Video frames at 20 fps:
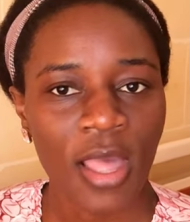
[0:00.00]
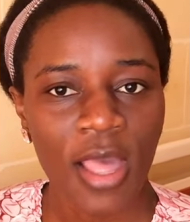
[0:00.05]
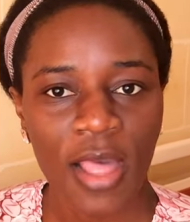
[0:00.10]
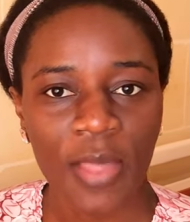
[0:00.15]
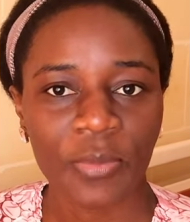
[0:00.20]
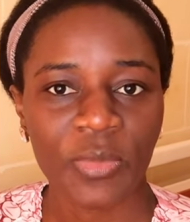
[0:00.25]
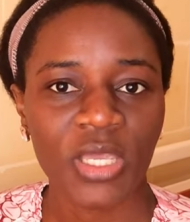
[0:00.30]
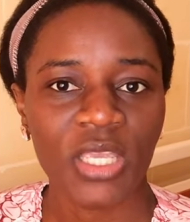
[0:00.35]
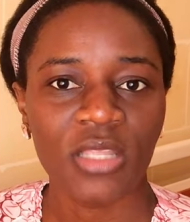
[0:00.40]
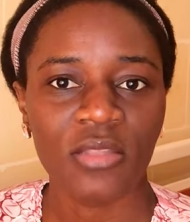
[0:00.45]
I
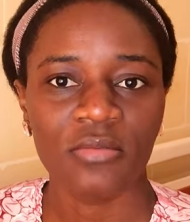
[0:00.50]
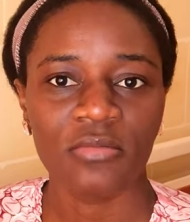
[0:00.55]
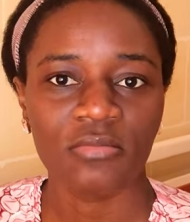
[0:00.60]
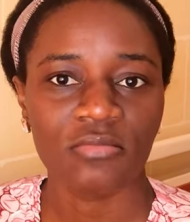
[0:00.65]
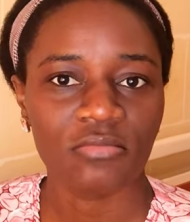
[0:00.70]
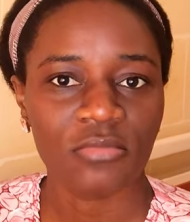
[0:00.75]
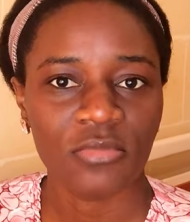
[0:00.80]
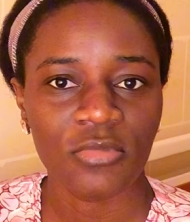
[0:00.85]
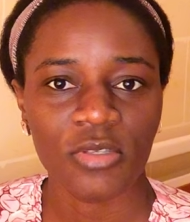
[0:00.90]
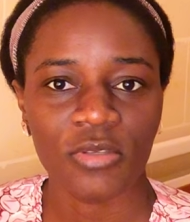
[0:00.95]
mean,
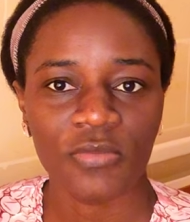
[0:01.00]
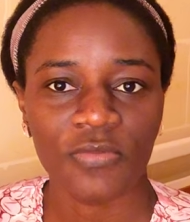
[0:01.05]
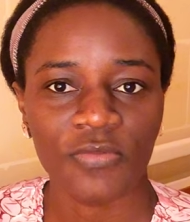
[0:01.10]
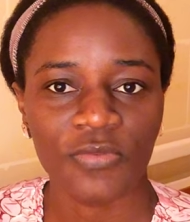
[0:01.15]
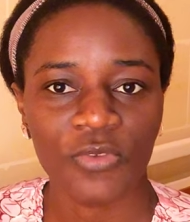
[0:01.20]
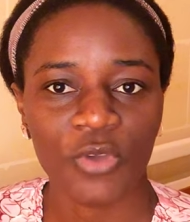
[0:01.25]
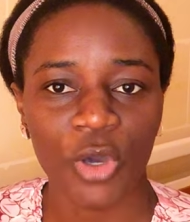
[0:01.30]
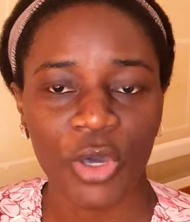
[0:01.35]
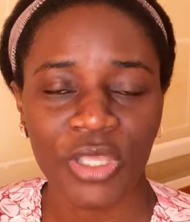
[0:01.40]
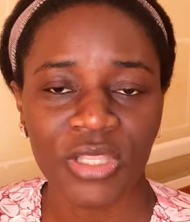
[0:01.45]
if
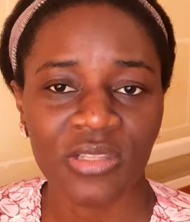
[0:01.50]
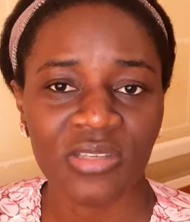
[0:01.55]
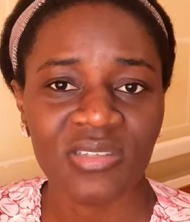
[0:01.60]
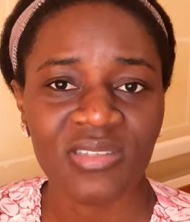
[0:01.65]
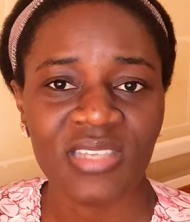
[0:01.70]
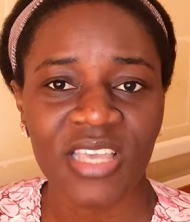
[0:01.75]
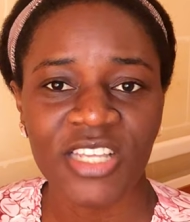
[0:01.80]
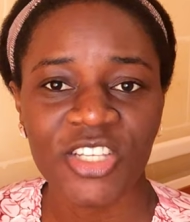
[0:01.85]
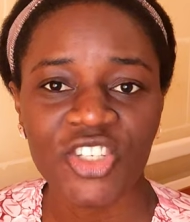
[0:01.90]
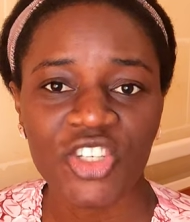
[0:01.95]
you're in the
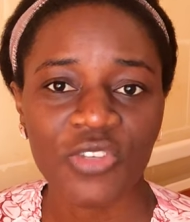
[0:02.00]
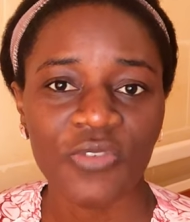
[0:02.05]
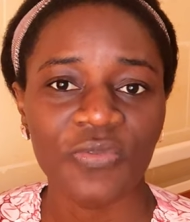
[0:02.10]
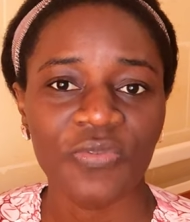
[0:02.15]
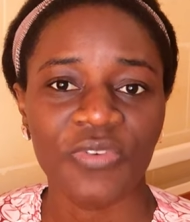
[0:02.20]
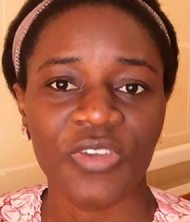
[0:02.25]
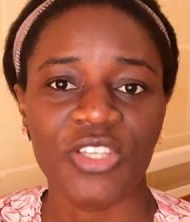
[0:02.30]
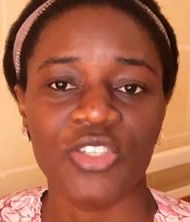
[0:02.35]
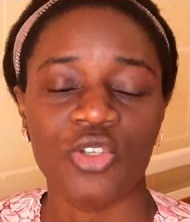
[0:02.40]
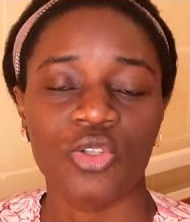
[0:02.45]
searching
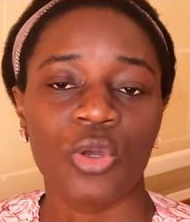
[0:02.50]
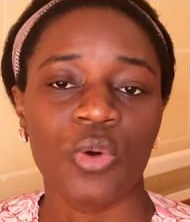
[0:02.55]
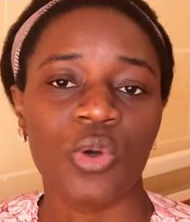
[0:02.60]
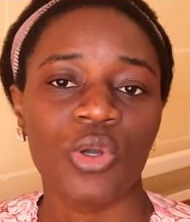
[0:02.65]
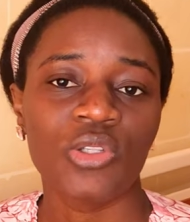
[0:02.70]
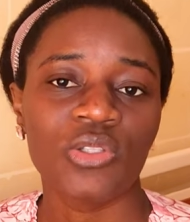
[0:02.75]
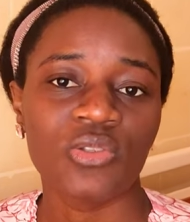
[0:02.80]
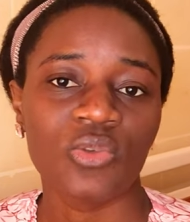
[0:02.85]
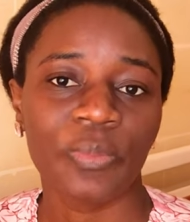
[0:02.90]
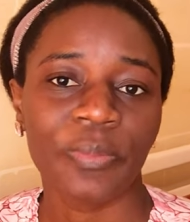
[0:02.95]
phase, you don't
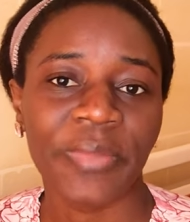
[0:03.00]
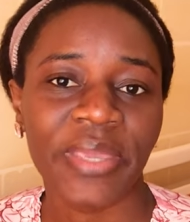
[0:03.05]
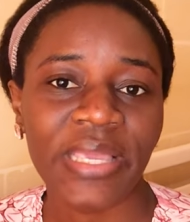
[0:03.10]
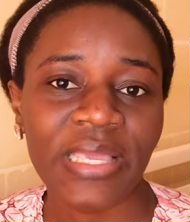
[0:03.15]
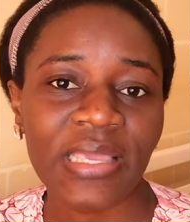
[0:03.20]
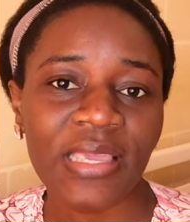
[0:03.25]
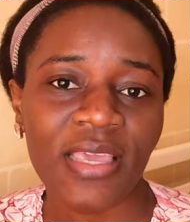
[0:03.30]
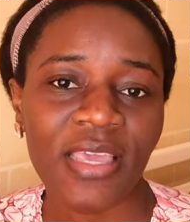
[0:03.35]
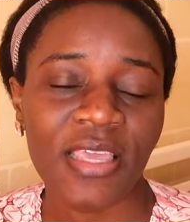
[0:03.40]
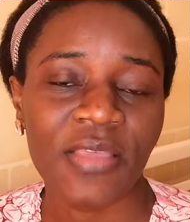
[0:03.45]
want to
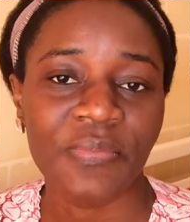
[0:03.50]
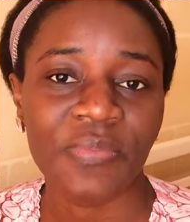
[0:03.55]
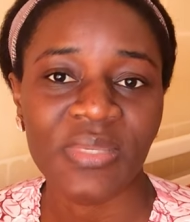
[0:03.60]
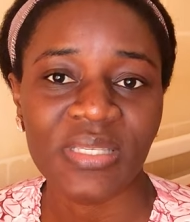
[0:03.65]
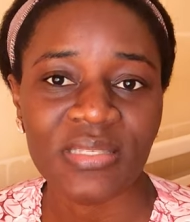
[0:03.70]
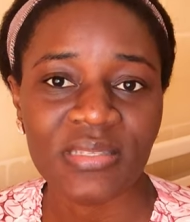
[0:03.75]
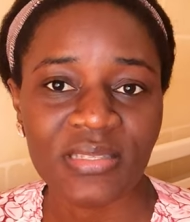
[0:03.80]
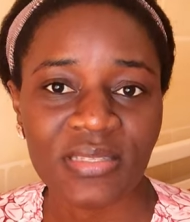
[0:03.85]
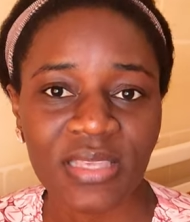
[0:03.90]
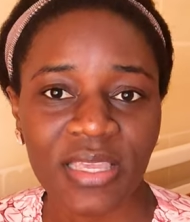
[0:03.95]
make a
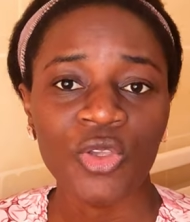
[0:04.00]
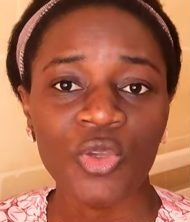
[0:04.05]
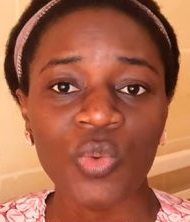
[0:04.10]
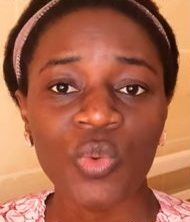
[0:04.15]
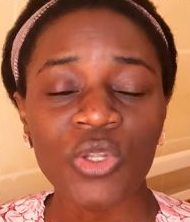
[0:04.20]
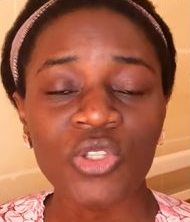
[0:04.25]
mistake.